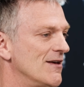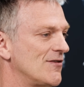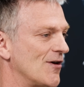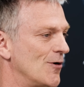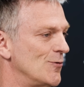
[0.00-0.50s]

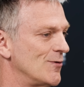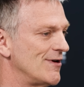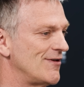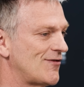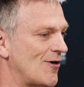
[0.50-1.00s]
So,
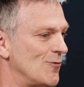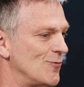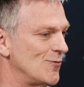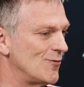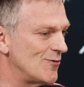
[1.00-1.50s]
so
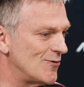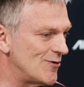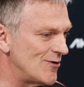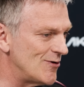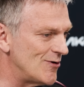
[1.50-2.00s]

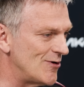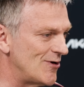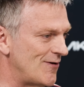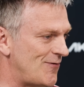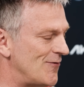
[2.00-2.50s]

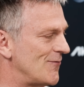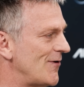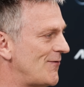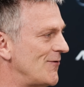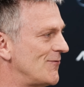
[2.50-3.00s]
if you've
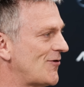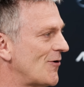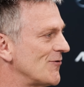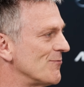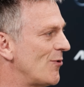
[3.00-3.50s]
if you've
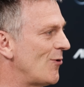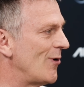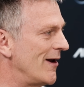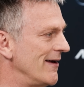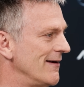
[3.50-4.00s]
chosen
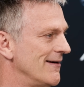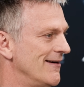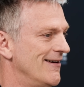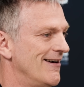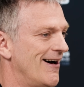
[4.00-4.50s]
poorly,
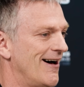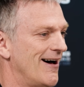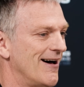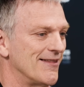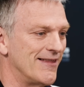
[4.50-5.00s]

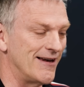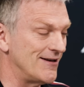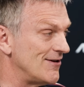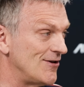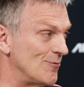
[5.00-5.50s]
uh,
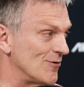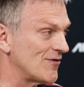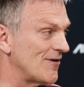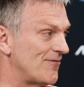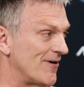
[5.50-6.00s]
then you will
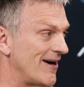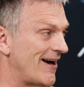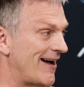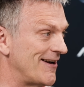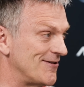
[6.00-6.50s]
suffer,
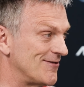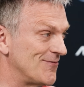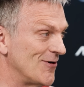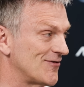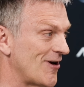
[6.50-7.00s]
and the
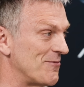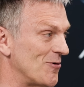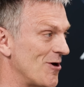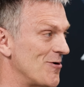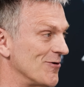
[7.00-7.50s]
first time
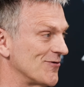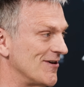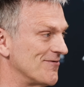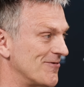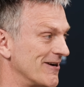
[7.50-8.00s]
you'll know you're
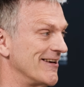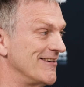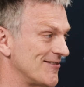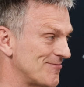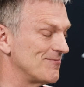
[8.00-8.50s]
suffering
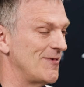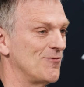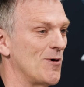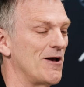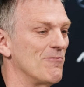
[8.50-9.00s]
is
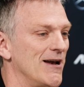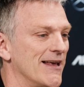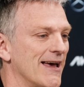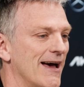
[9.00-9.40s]
is when it really